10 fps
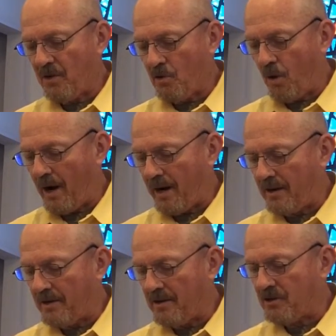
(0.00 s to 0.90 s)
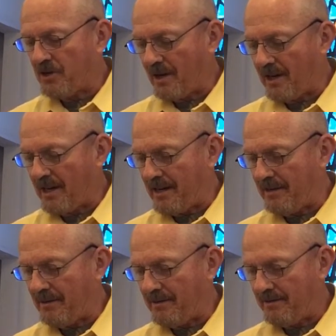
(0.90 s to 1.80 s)
Quiet, settle
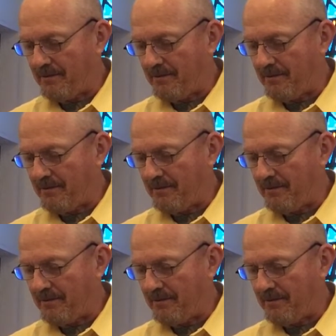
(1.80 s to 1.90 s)
down.